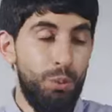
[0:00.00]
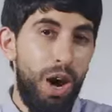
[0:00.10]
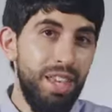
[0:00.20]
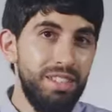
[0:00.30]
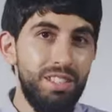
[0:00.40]

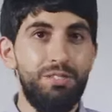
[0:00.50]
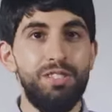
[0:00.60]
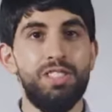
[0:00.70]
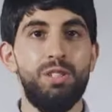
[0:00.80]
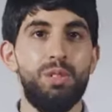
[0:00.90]
why the
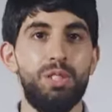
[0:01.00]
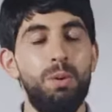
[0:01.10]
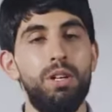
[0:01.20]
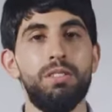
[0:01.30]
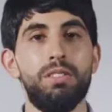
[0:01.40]
difference in
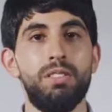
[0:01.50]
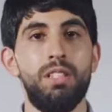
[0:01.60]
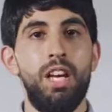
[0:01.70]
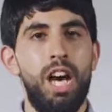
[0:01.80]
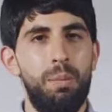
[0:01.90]
response?
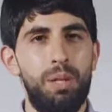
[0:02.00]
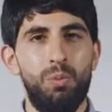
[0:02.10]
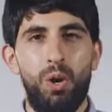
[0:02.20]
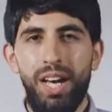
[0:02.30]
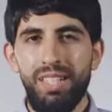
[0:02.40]
I mean,
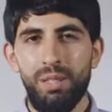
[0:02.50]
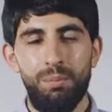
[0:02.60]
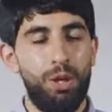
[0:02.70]
why is it